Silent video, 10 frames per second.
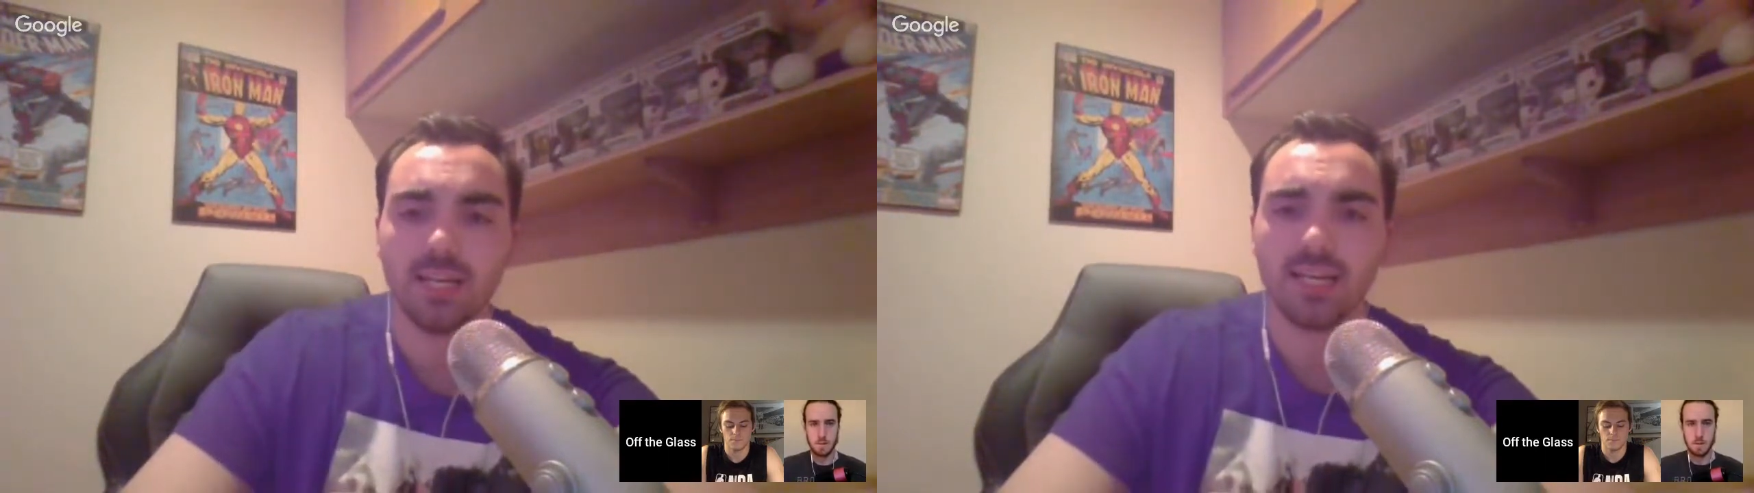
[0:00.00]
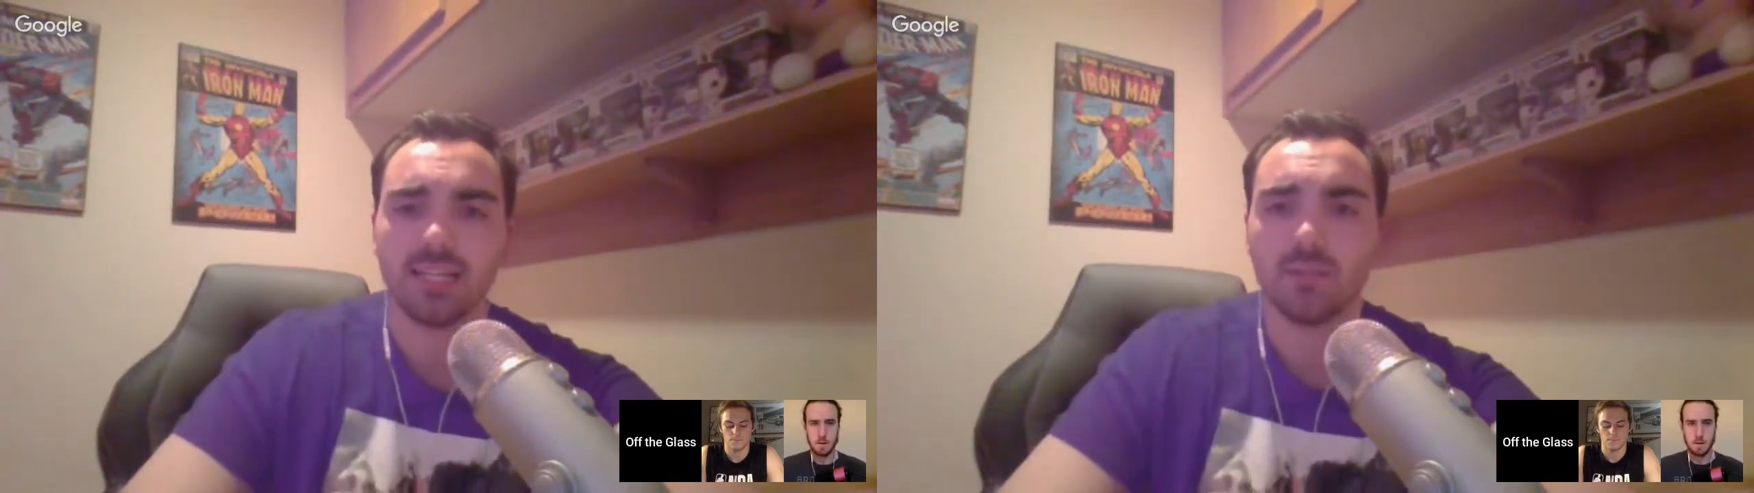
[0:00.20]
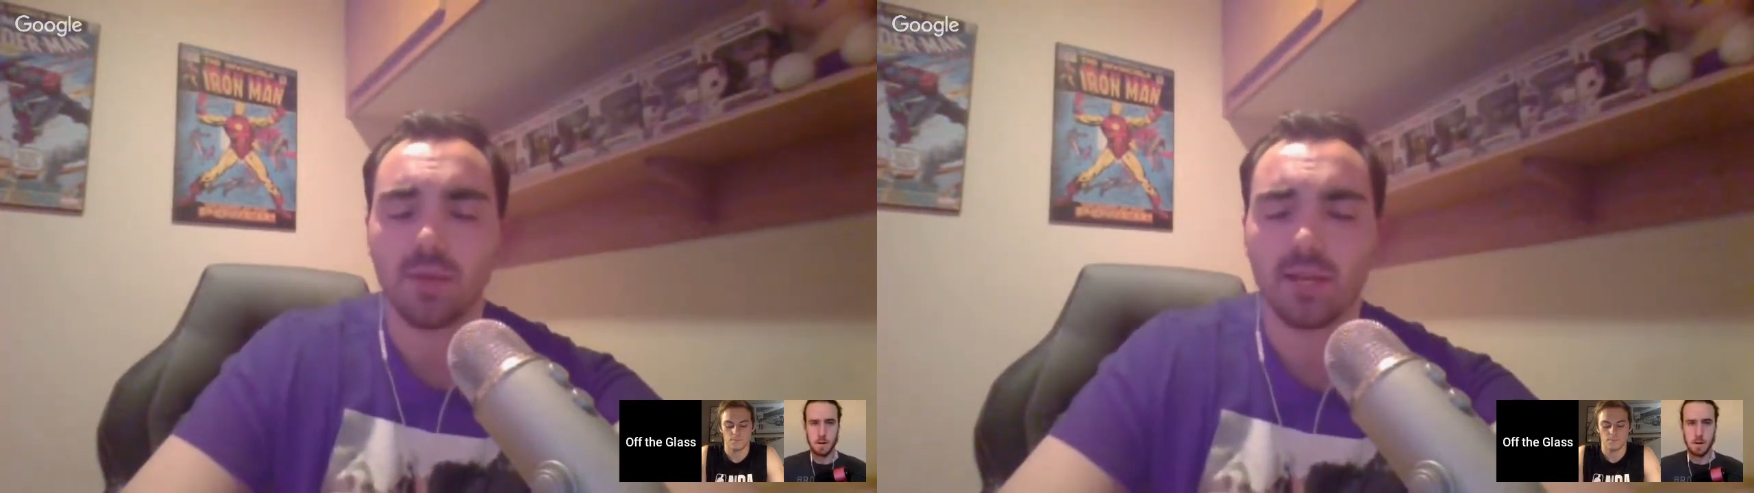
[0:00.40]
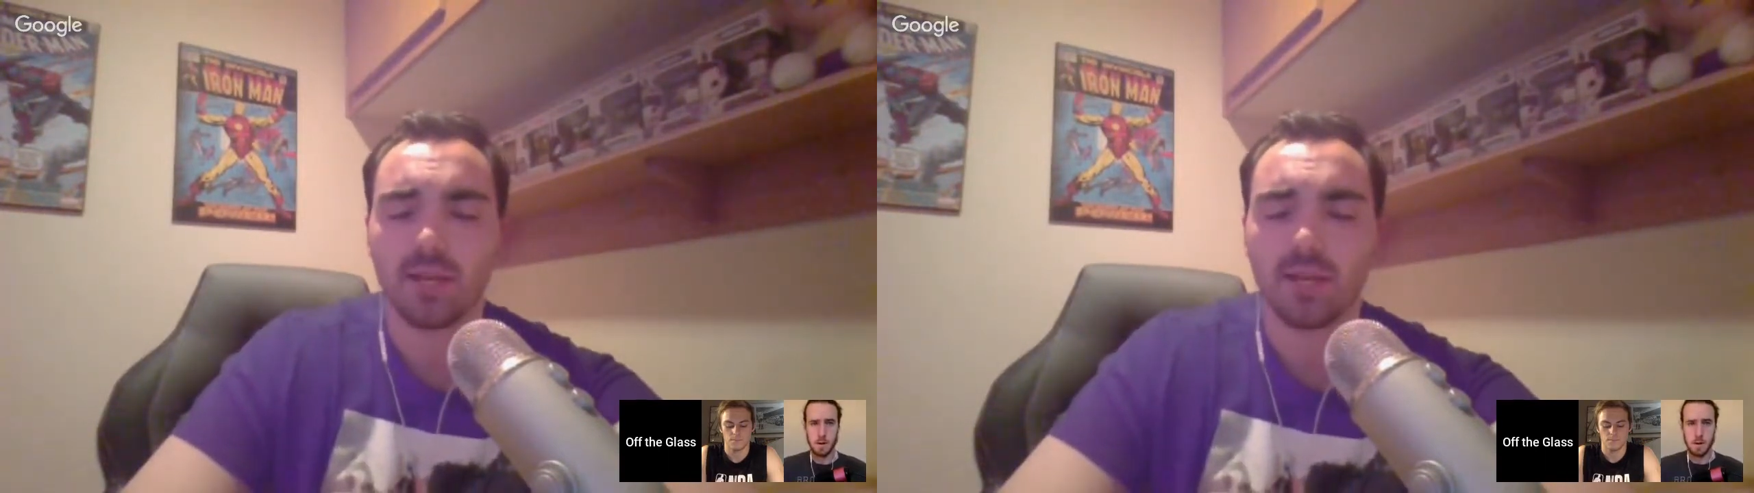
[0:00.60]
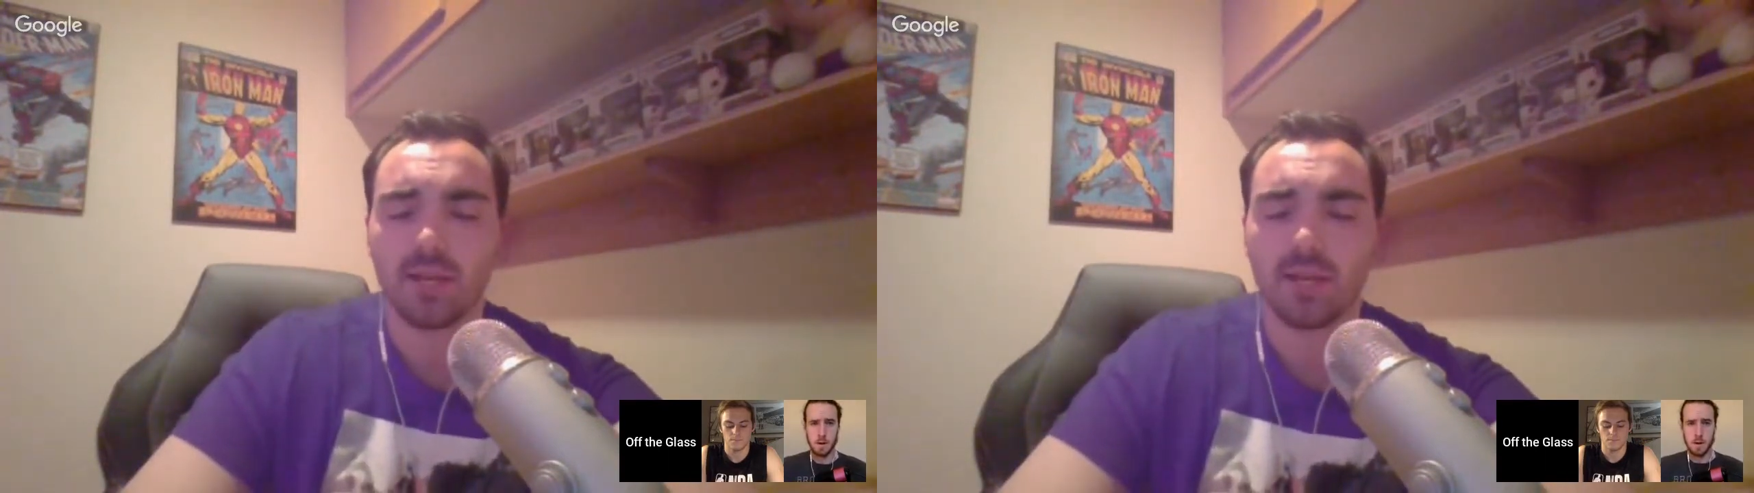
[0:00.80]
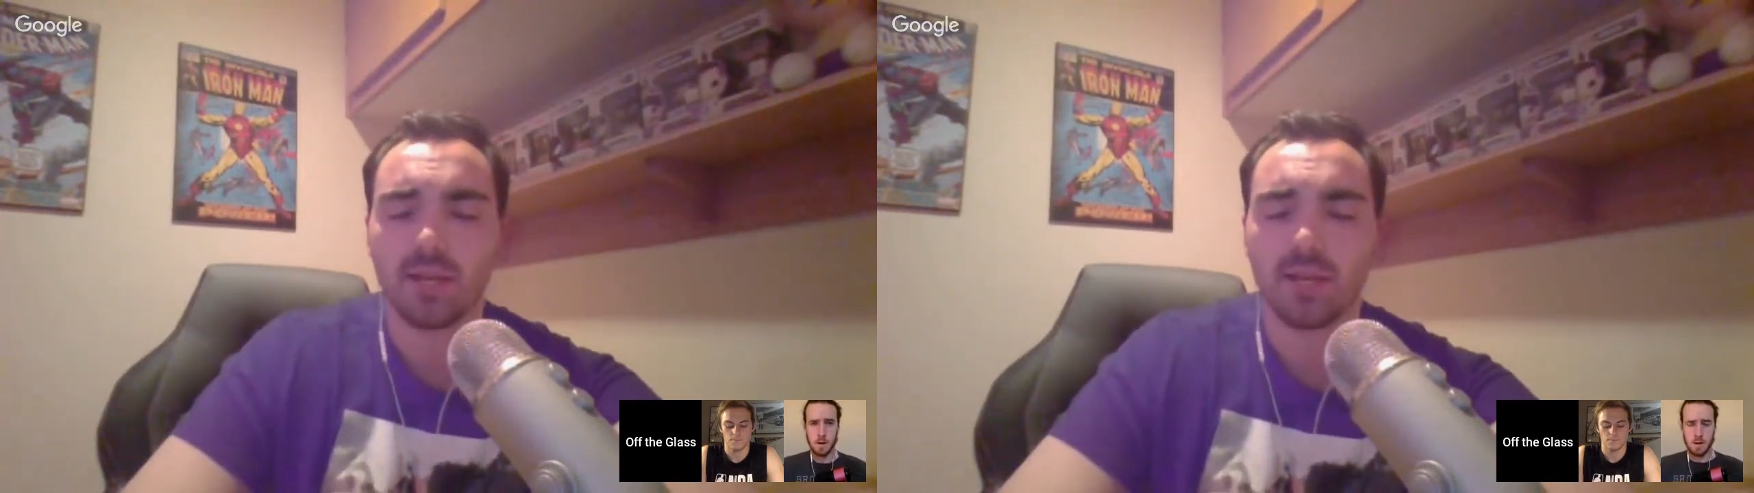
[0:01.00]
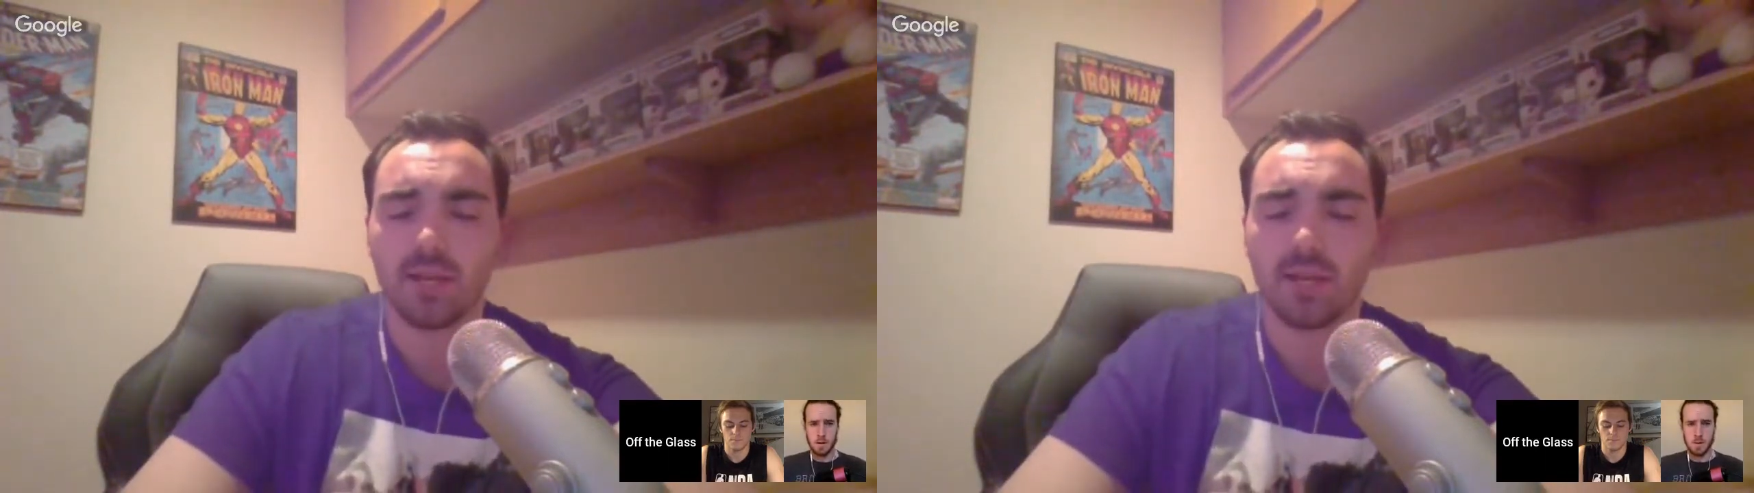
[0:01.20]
and depending a lot